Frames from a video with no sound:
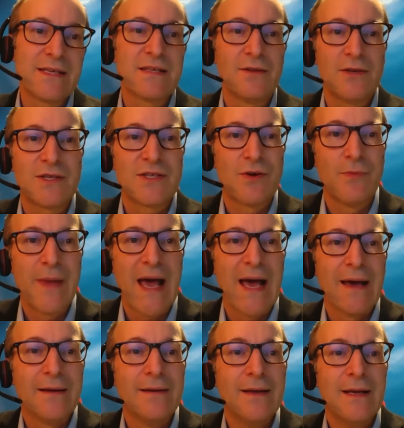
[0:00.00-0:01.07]
look so
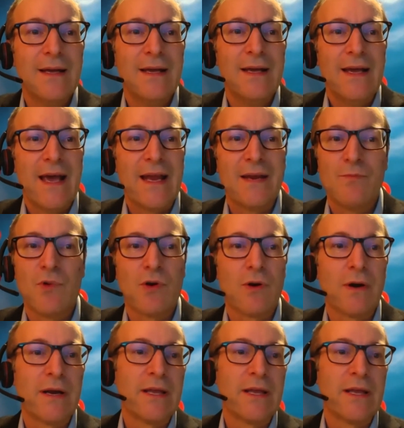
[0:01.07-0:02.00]
bad anymore.